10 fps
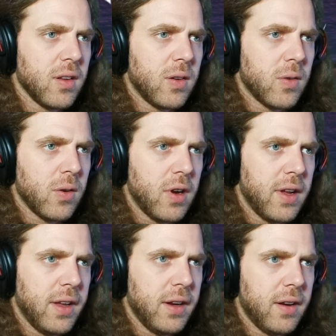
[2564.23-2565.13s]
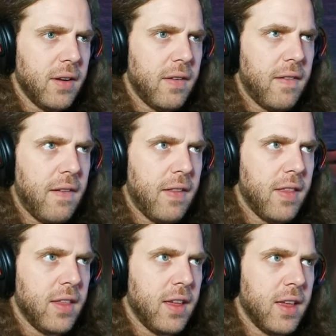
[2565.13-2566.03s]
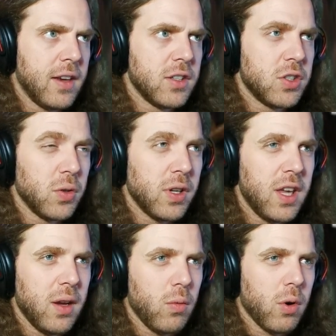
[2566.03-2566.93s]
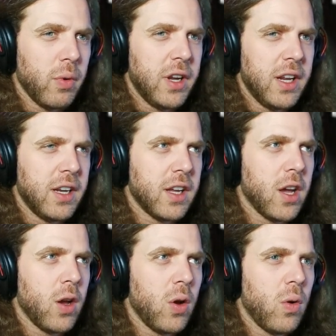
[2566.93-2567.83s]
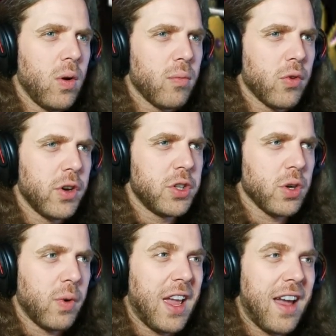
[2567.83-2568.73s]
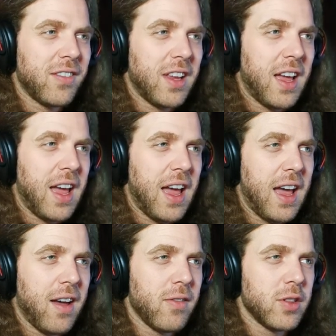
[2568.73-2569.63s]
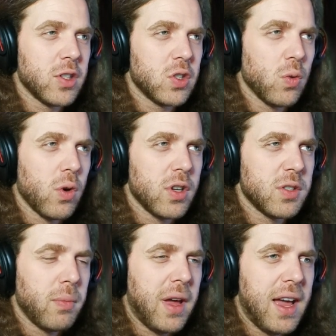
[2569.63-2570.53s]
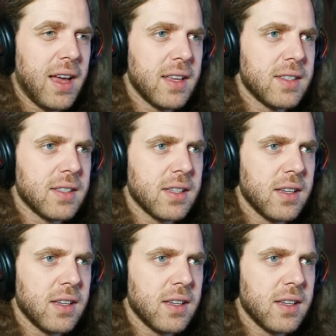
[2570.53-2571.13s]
Alright, and then to get where we need to go, I'm pretty sure we have to have the Zora's mask.